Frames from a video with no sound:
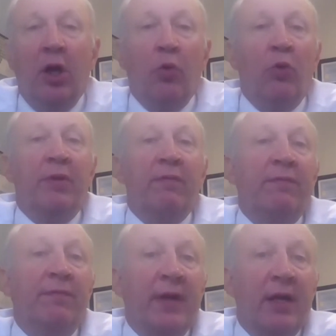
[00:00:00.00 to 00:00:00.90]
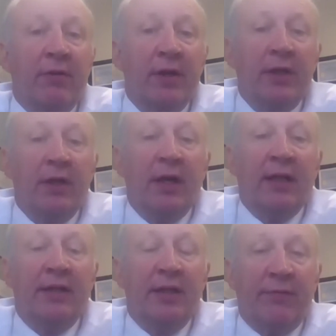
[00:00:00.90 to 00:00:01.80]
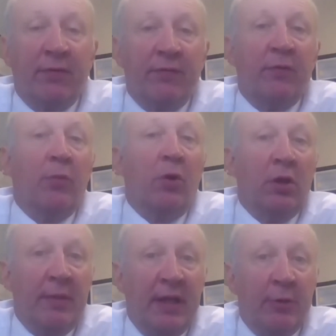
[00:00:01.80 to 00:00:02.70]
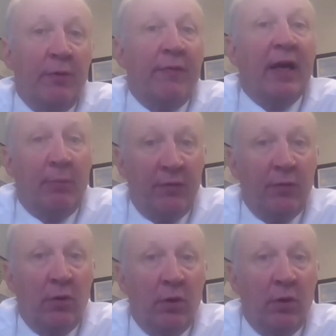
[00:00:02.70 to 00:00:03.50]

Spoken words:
will be very different from all the meetings we've had before.